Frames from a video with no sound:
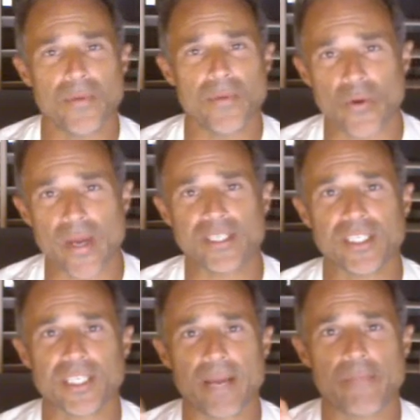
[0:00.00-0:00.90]
Your
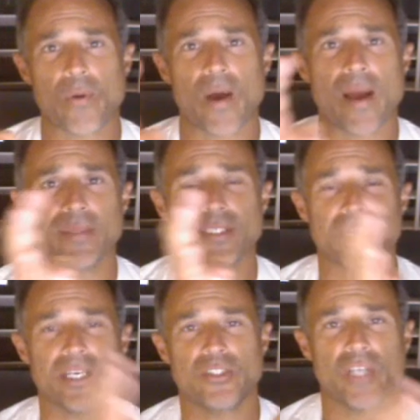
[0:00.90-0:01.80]
HSK prime is
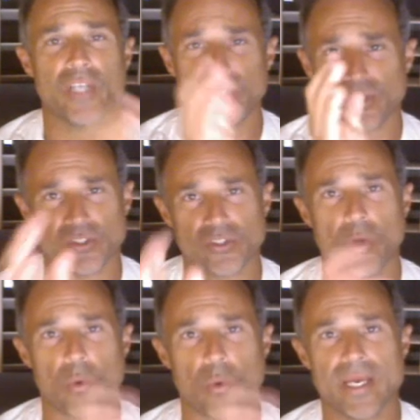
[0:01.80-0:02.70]
going to adjust, and
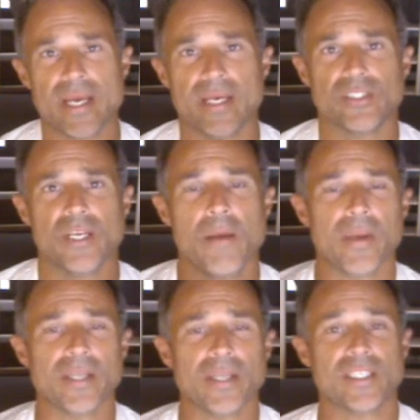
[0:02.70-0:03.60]
so will his,
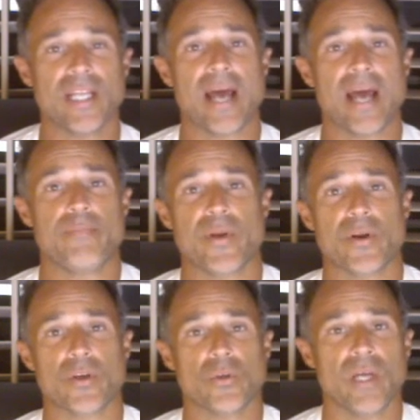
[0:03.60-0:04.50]
but it's at an
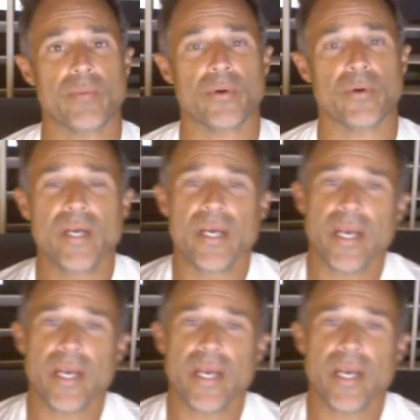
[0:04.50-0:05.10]
empirical number.